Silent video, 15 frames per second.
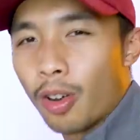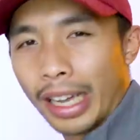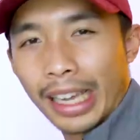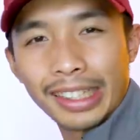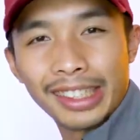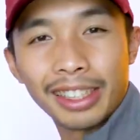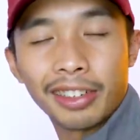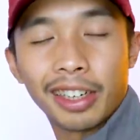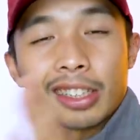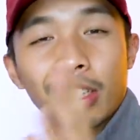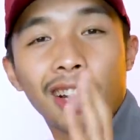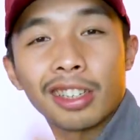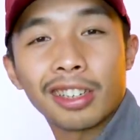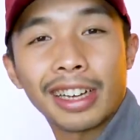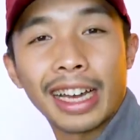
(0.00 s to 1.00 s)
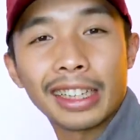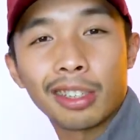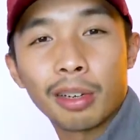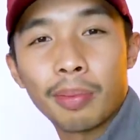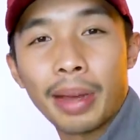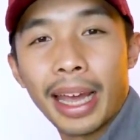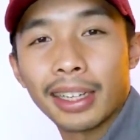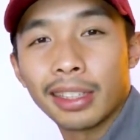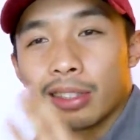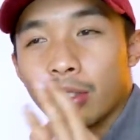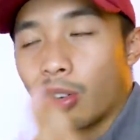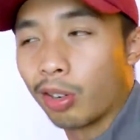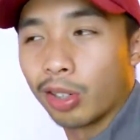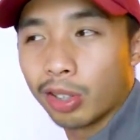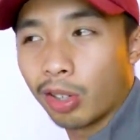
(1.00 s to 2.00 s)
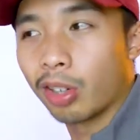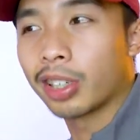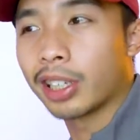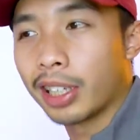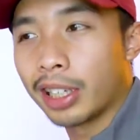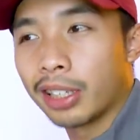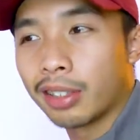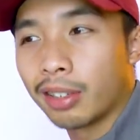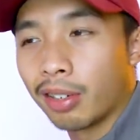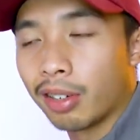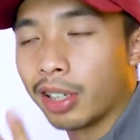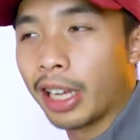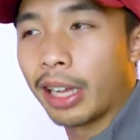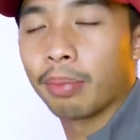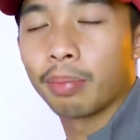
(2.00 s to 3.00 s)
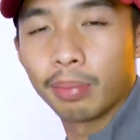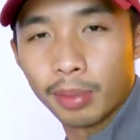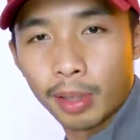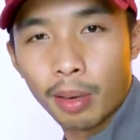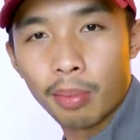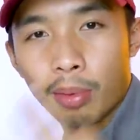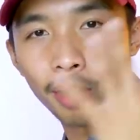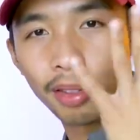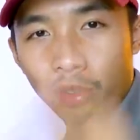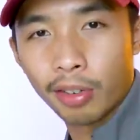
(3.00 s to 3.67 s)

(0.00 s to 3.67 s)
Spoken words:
Okay, secret AutoCAD command or shortcut or tip number